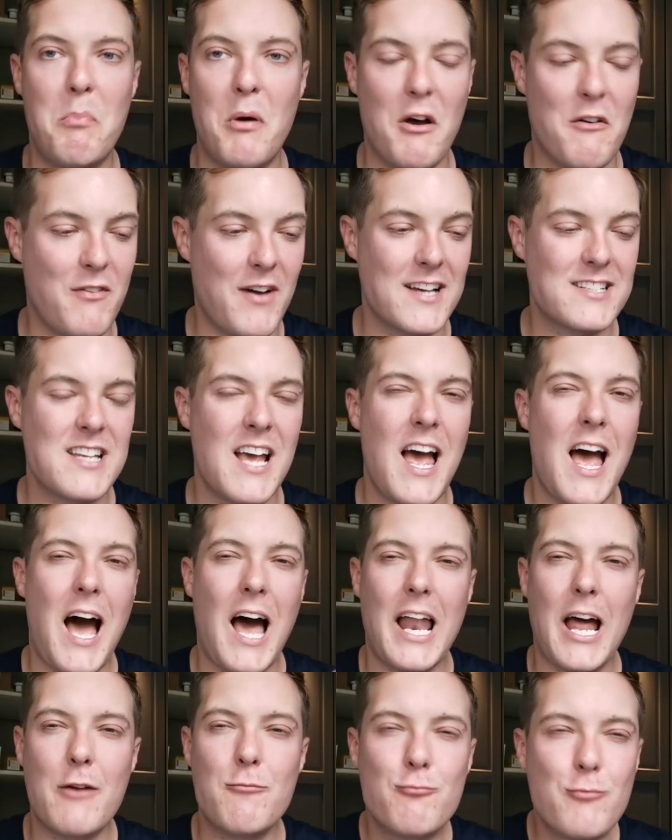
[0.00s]
Perfect.
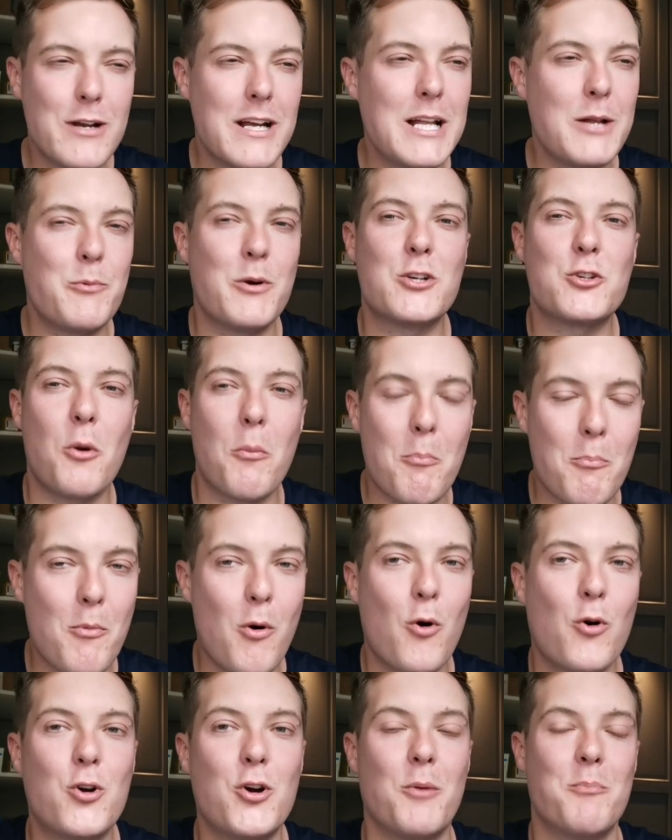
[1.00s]
I really wish
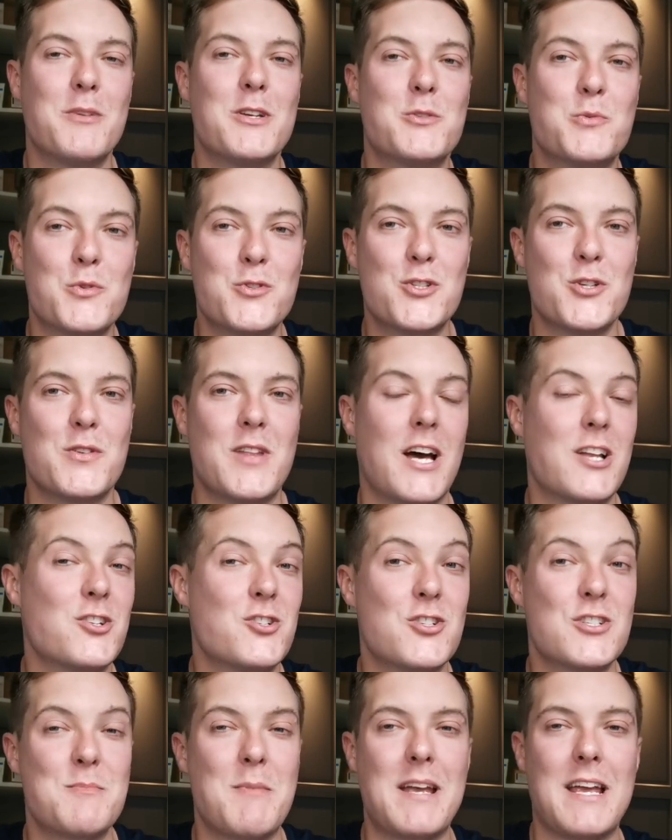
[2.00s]
more companies would do that
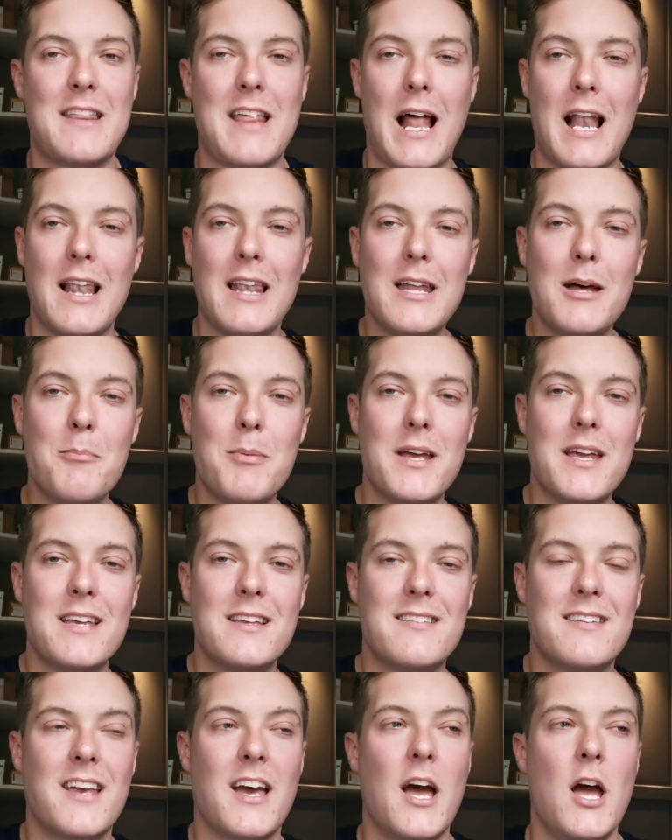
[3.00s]
to just make it that little bit
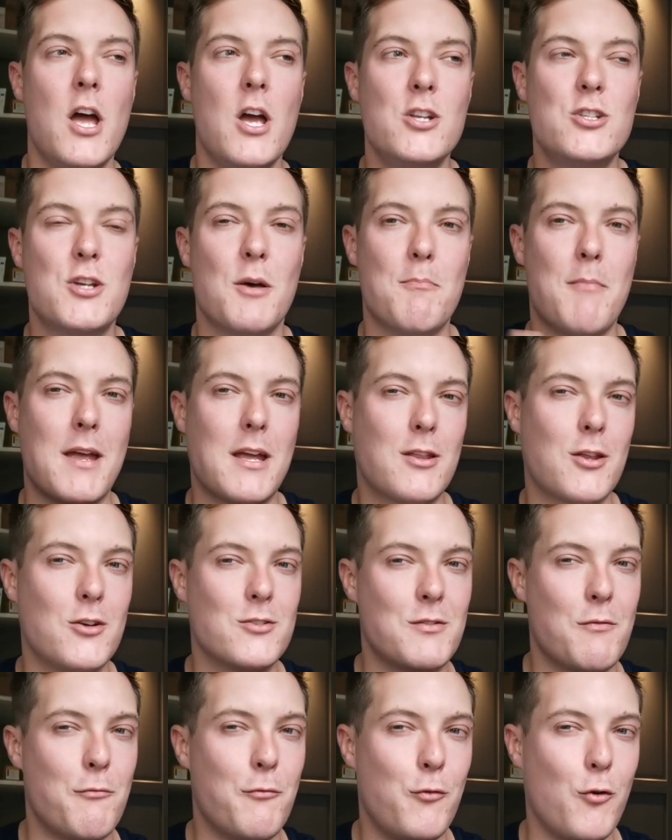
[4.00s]
easier to make
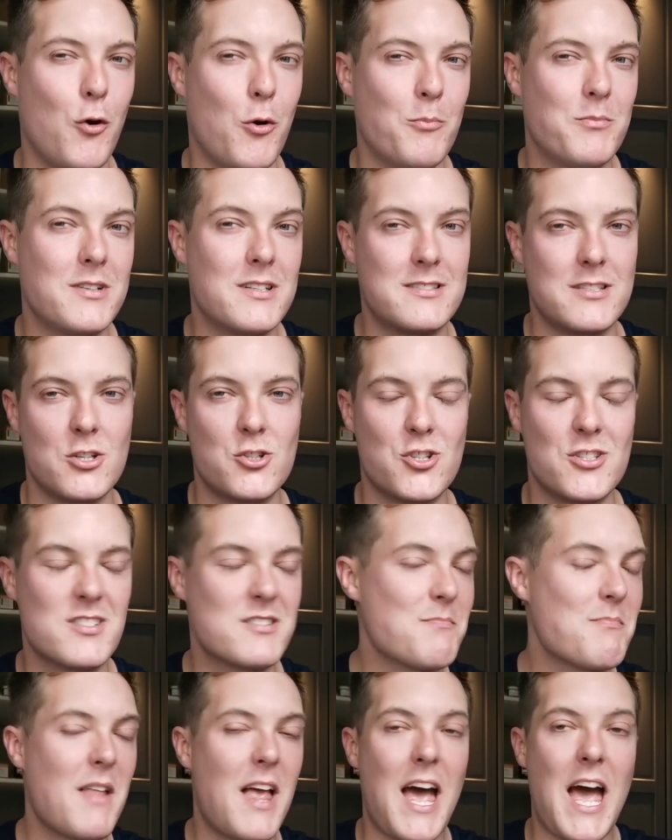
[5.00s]
those informed
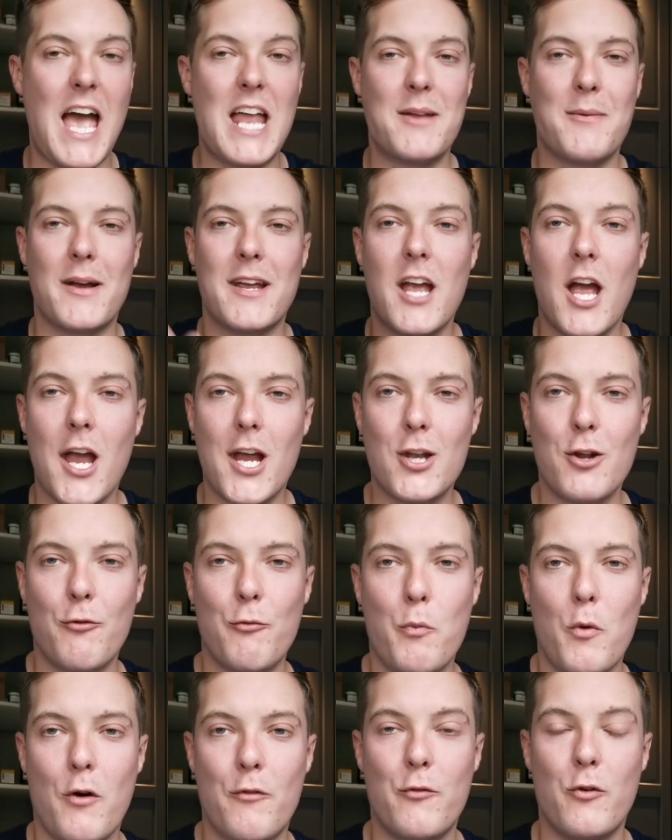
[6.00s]
decisions. Anyway,
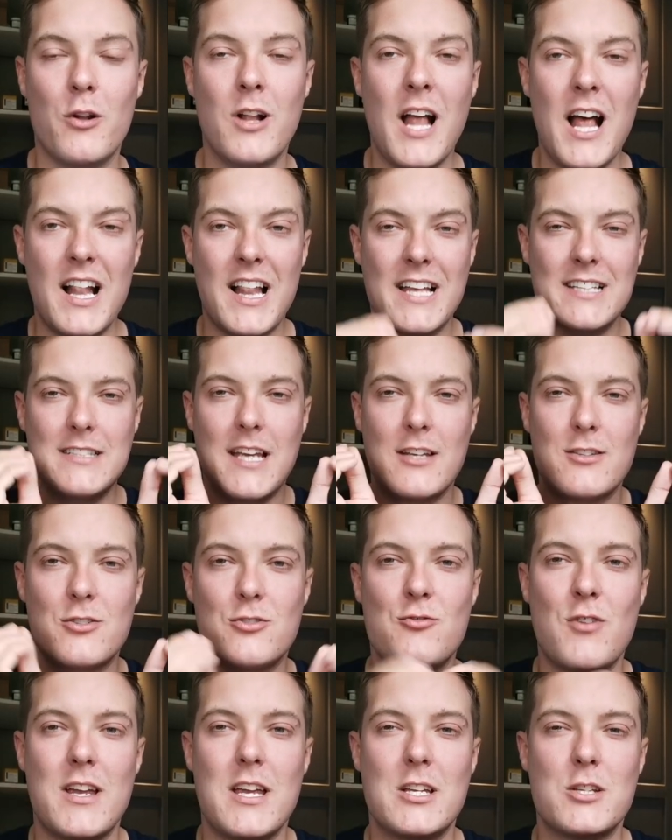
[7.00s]
enough waffle, let's get
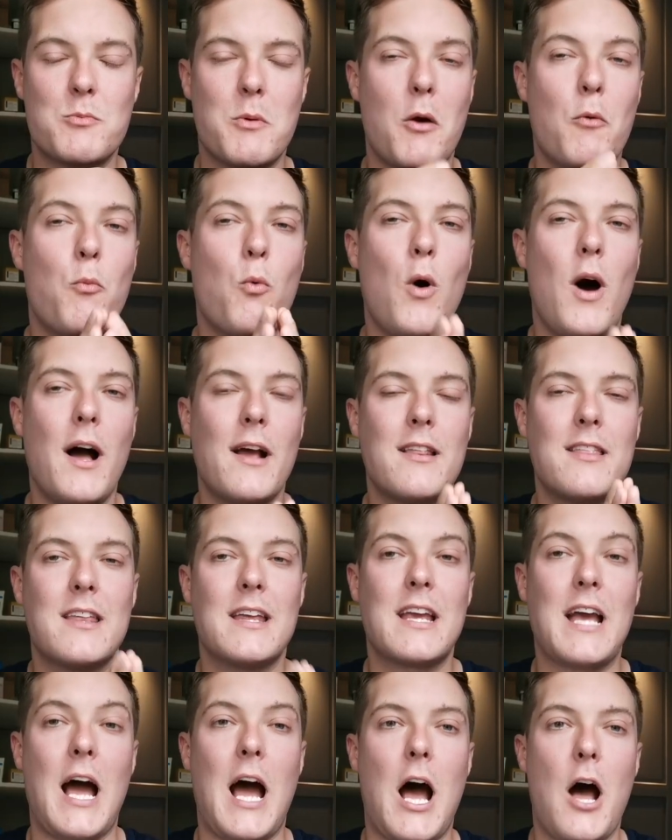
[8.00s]
straight into it. What I
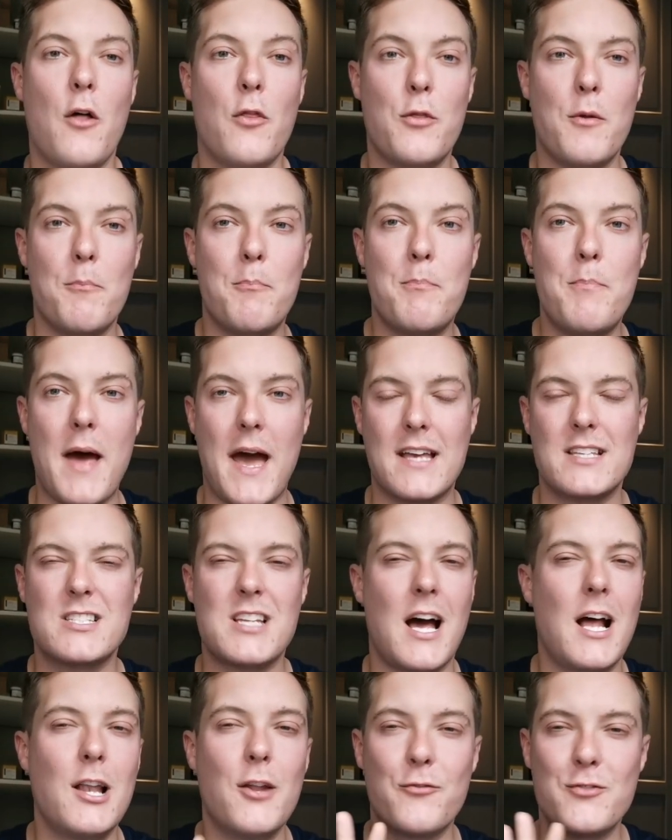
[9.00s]
think are the
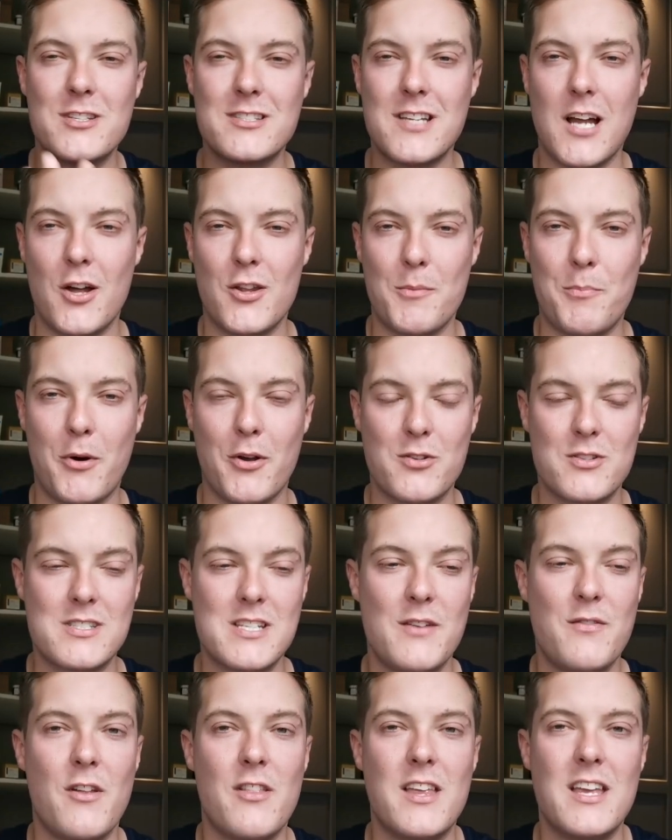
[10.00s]
best. I love to start on the
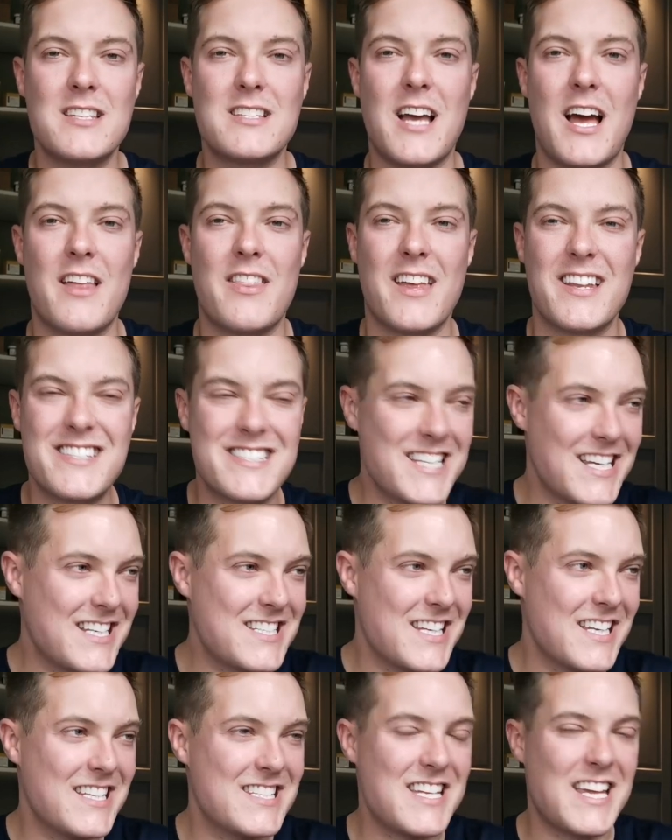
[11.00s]
positive. These are the
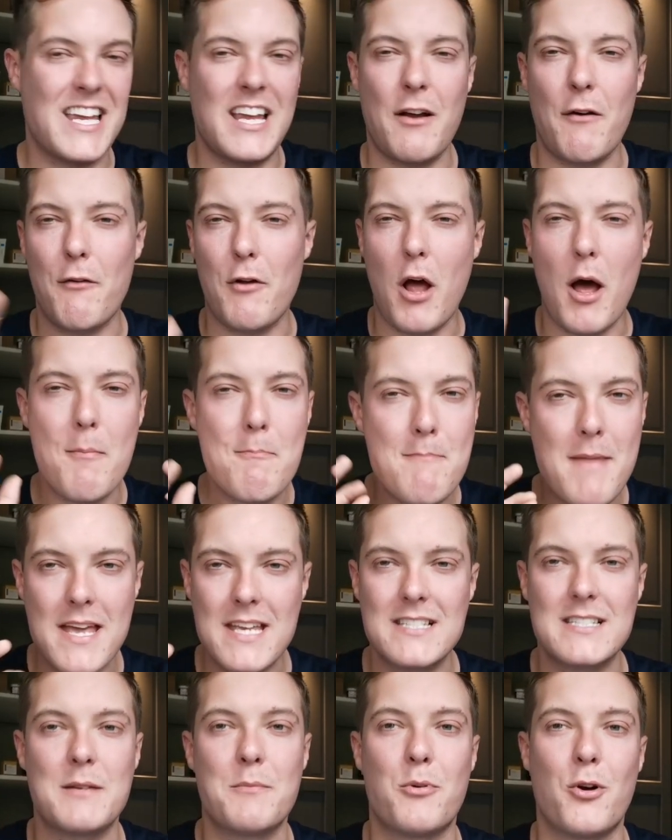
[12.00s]
ding ding ding
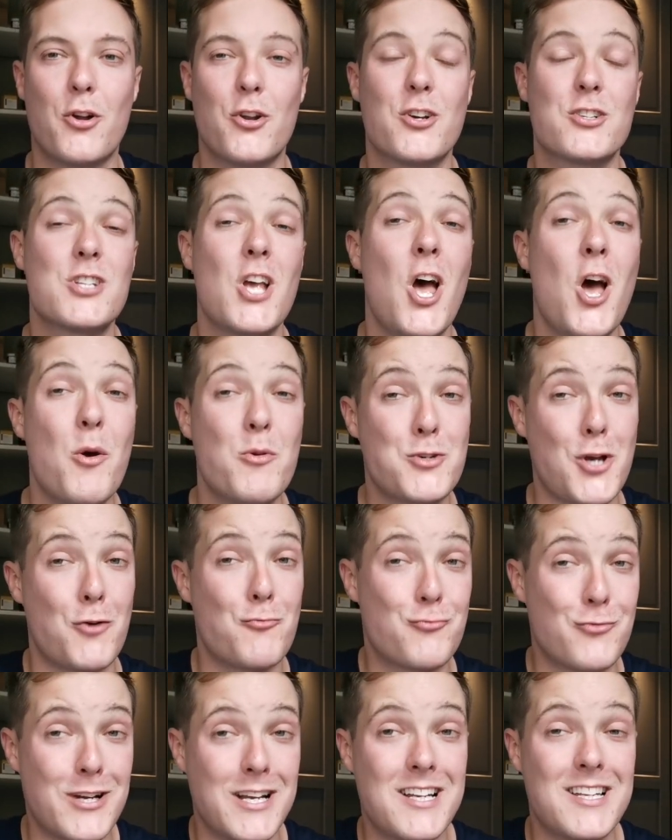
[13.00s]
amazing products which I
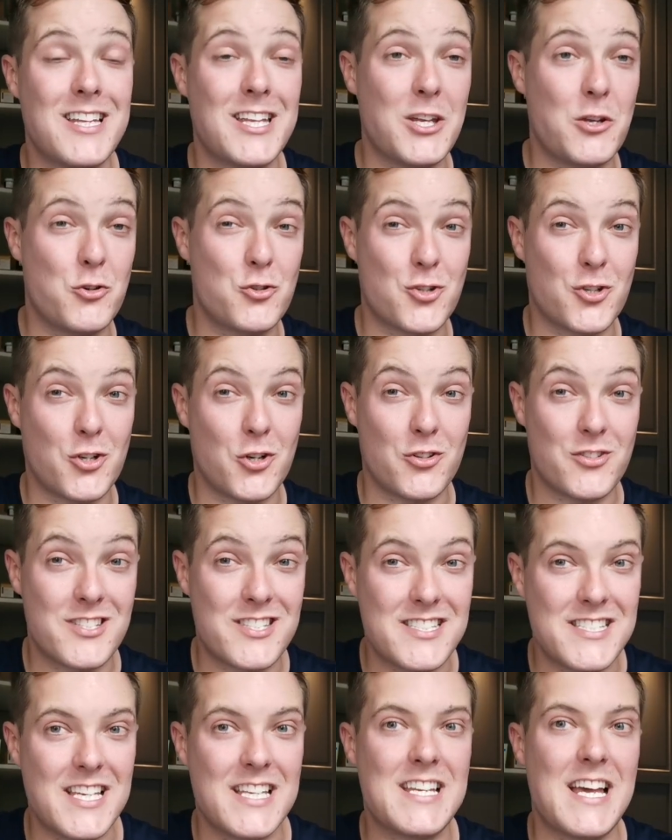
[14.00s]
really think you should
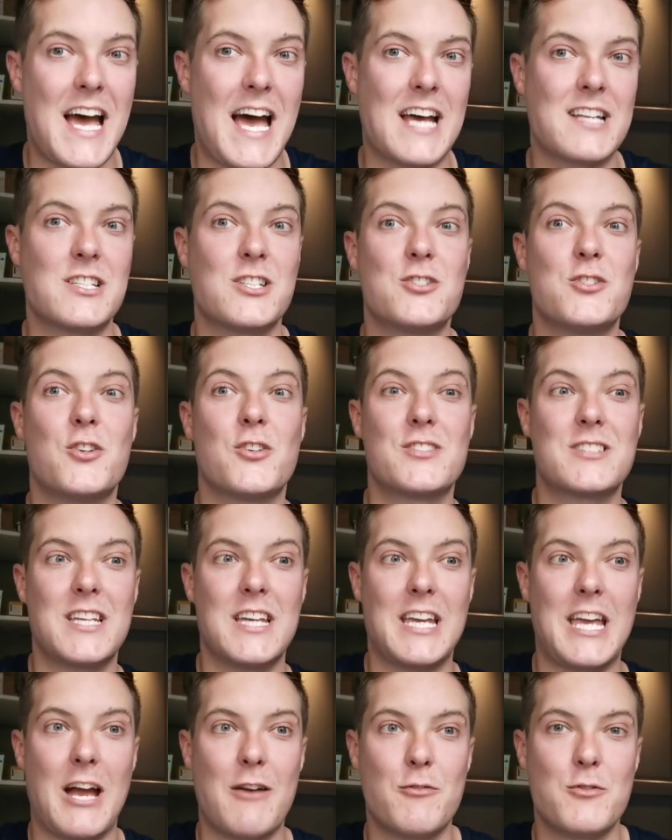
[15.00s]
consider adding to your
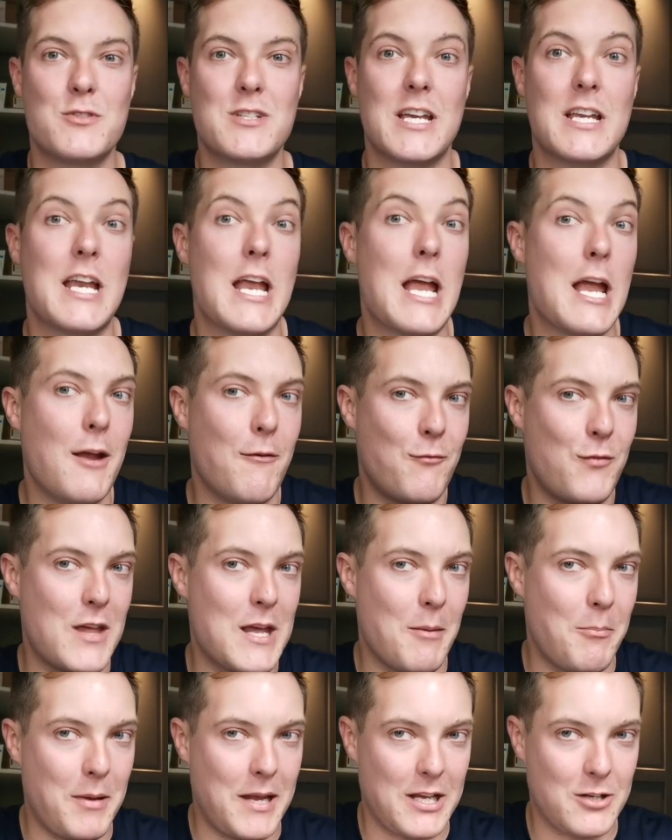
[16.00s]
skincare routine if
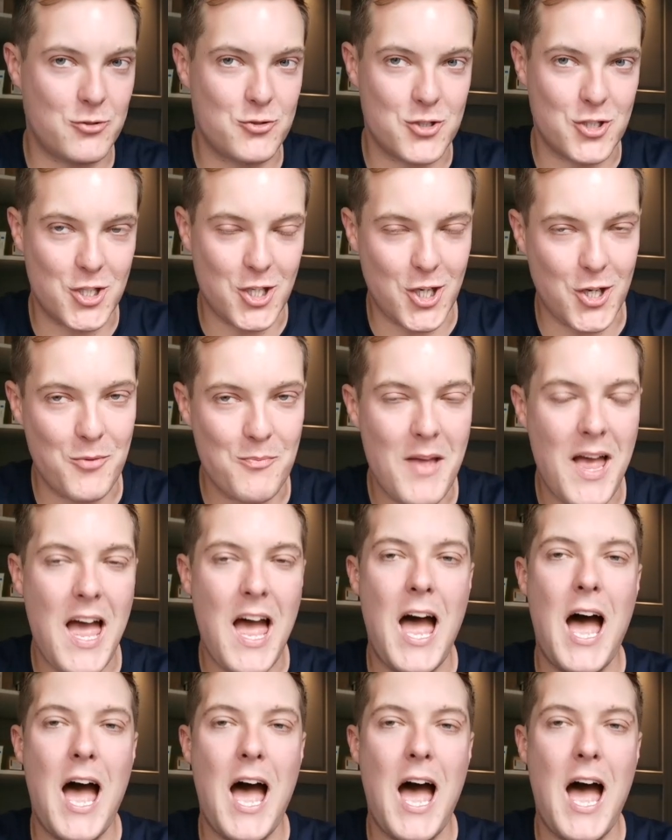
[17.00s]
they appeal to you.